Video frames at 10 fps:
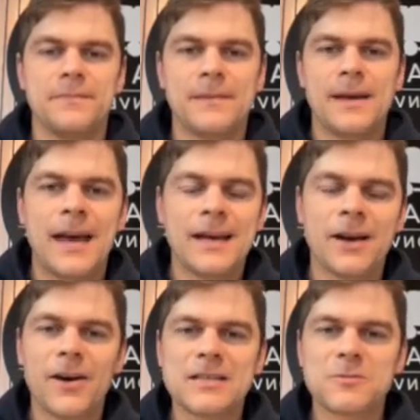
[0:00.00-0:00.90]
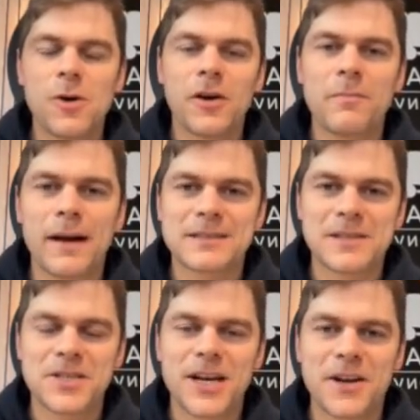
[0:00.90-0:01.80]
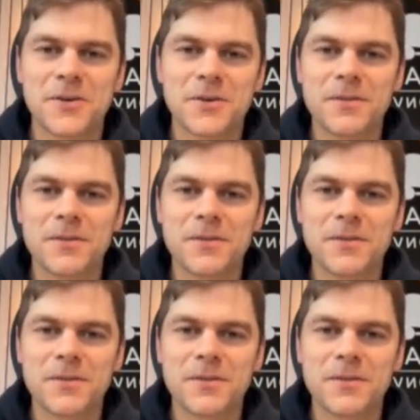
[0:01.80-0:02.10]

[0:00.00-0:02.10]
Hey guys, welcome back to the channel.